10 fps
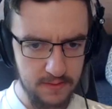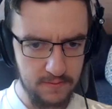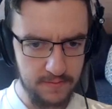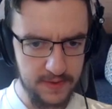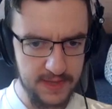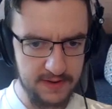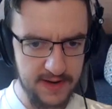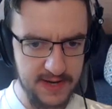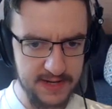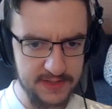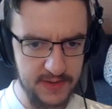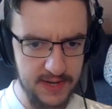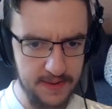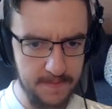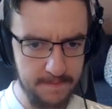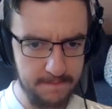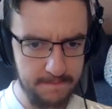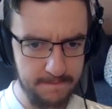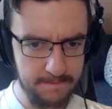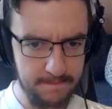We'll put that right next to it.
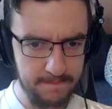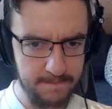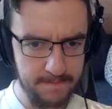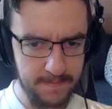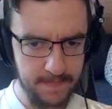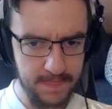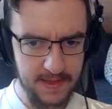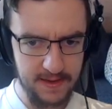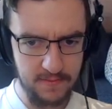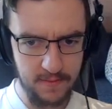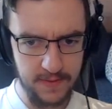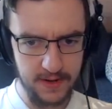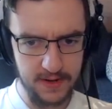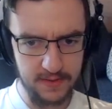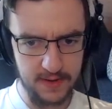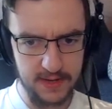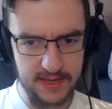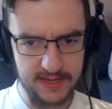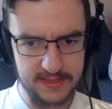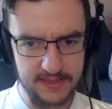And we'll put another one of
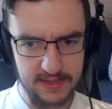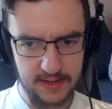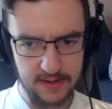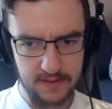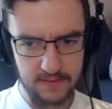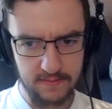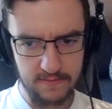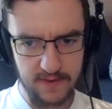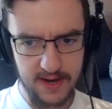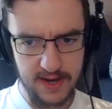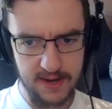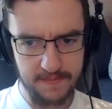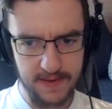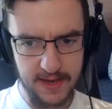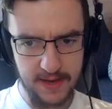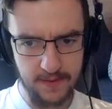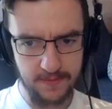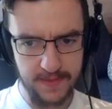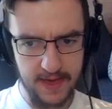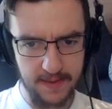these right
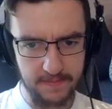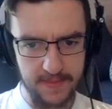about there.